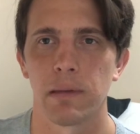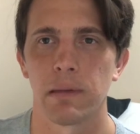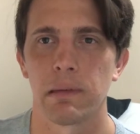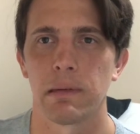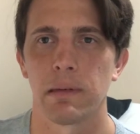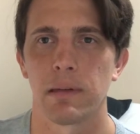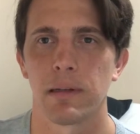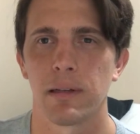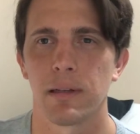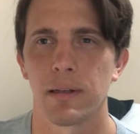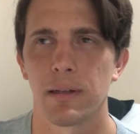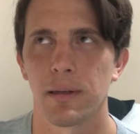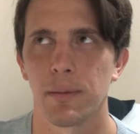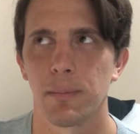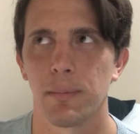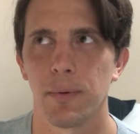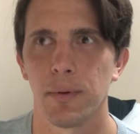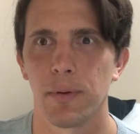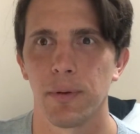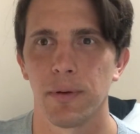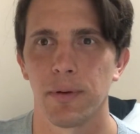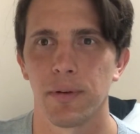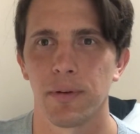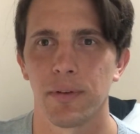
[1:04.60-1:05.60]
a couple
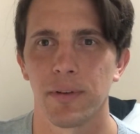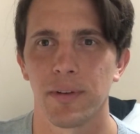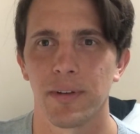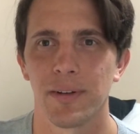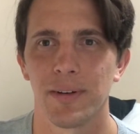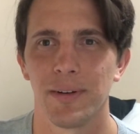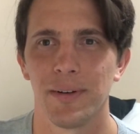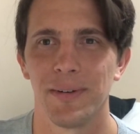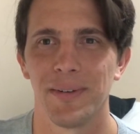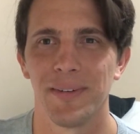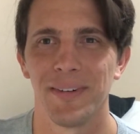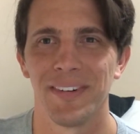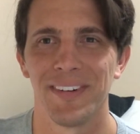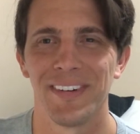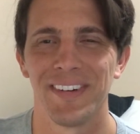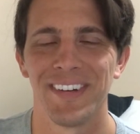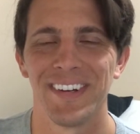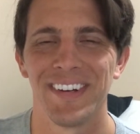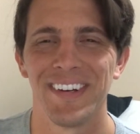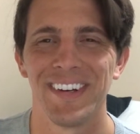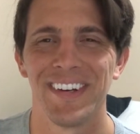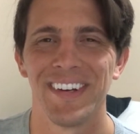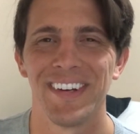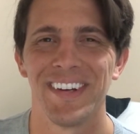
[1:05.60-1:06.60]
of years ago,
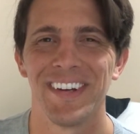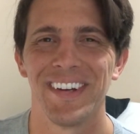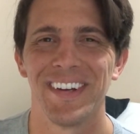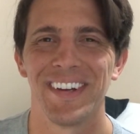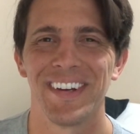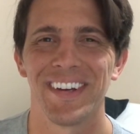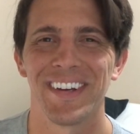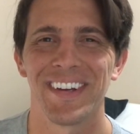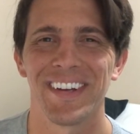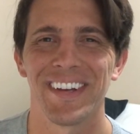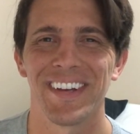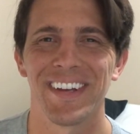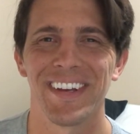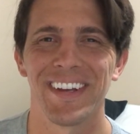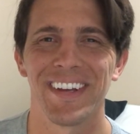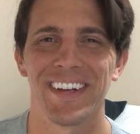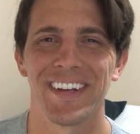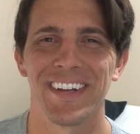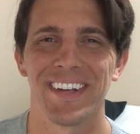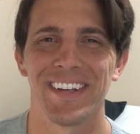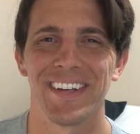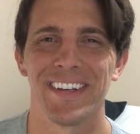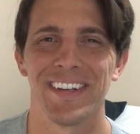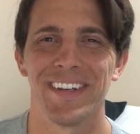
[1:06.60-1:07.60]

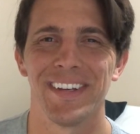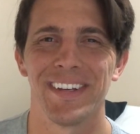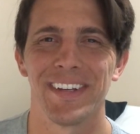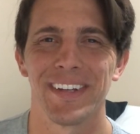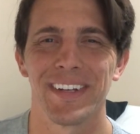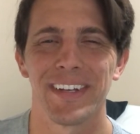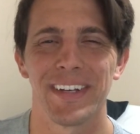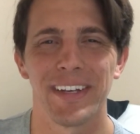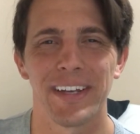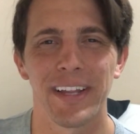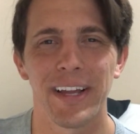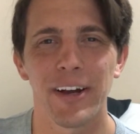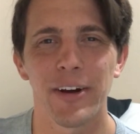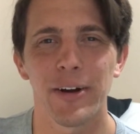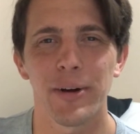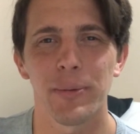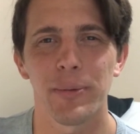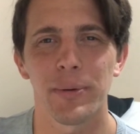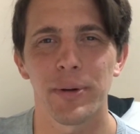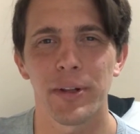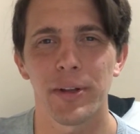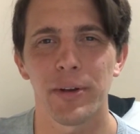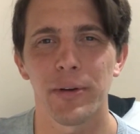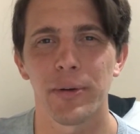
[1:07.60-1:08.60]
and now I
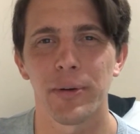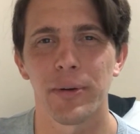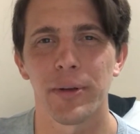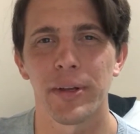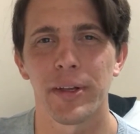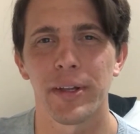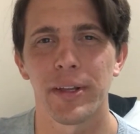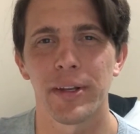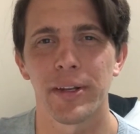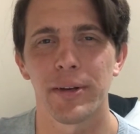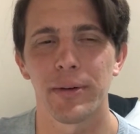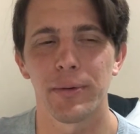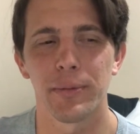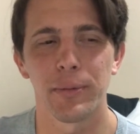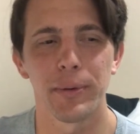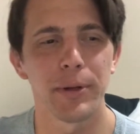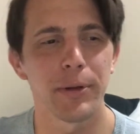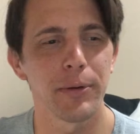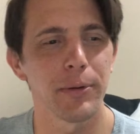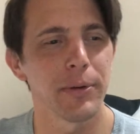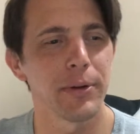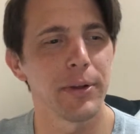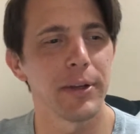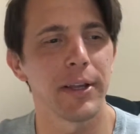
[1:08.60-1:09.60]
want to
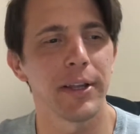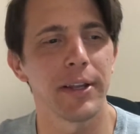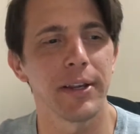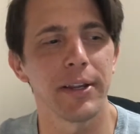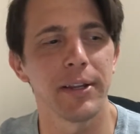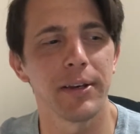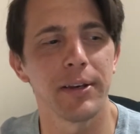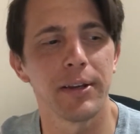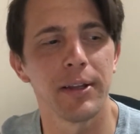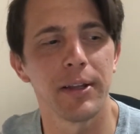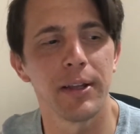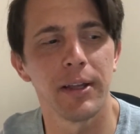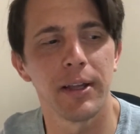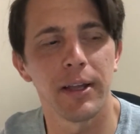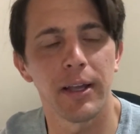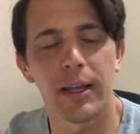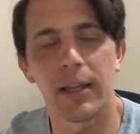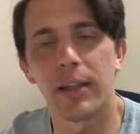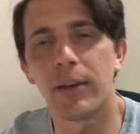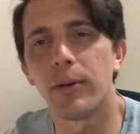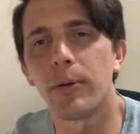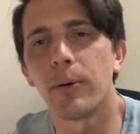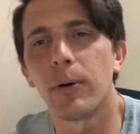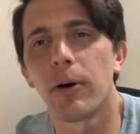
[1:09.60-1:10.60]
recreate it,
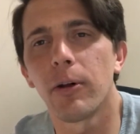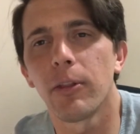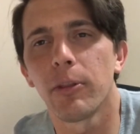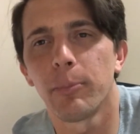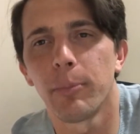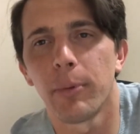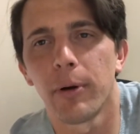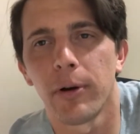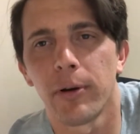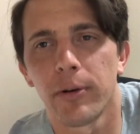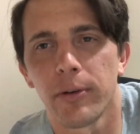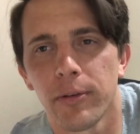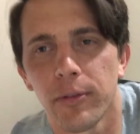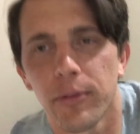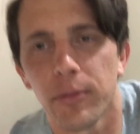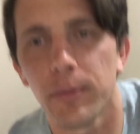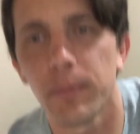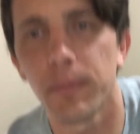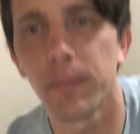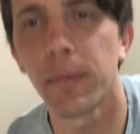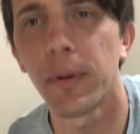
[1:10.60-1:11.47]
and do all the parts.